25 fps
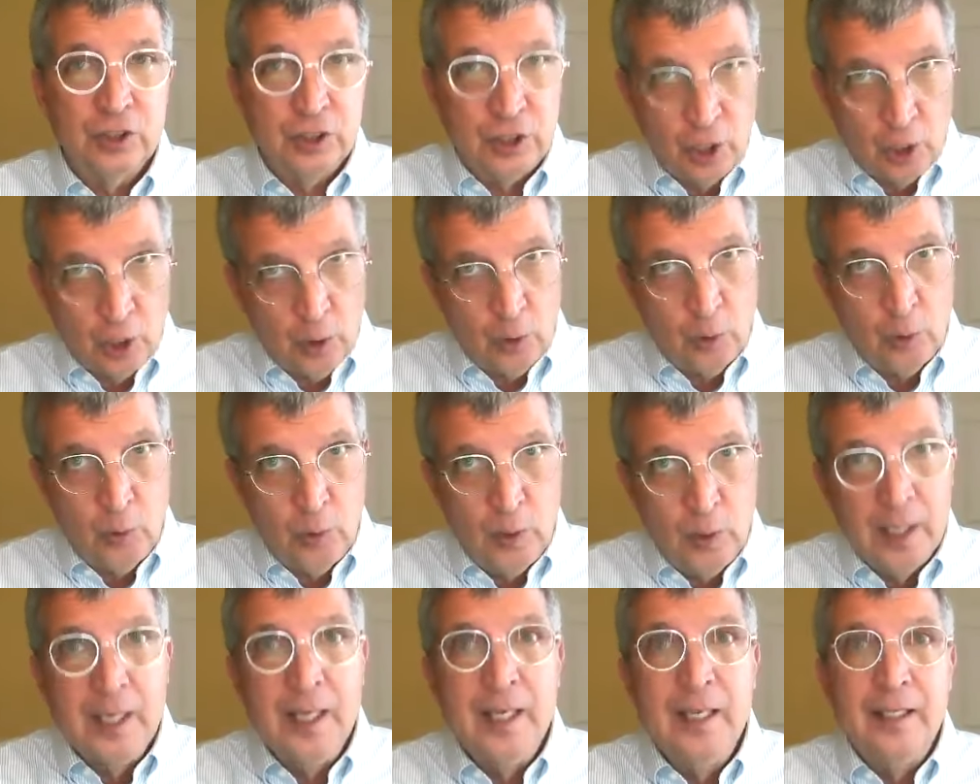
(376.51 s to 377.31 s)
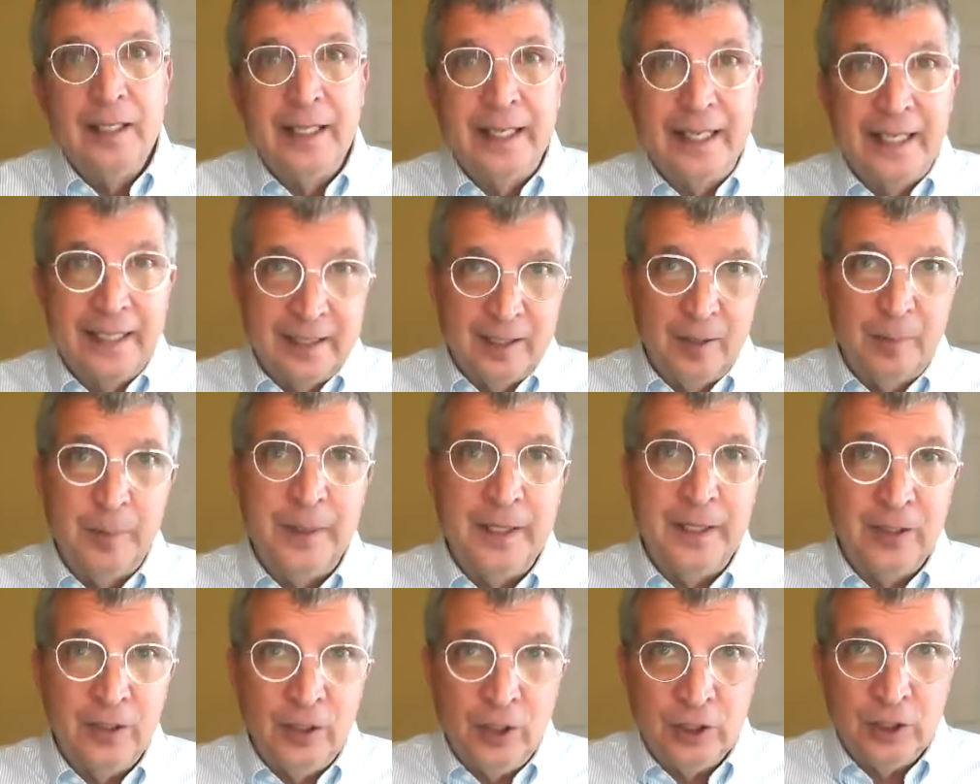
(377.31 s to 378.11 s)
so they end
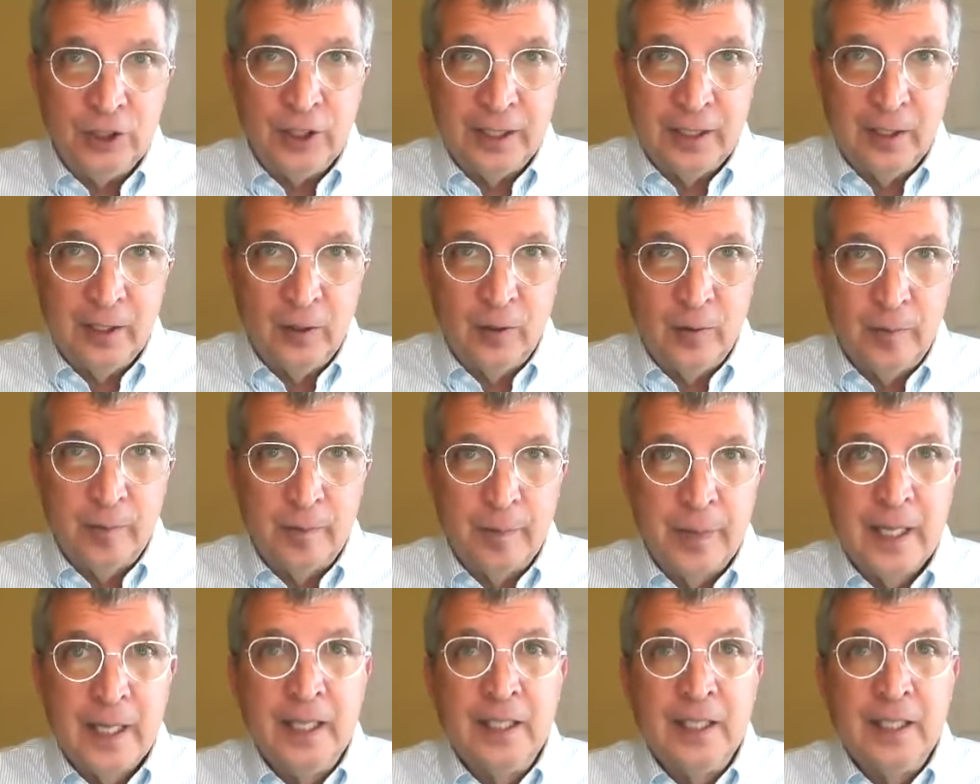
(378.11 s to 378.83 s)
up in a nursing home.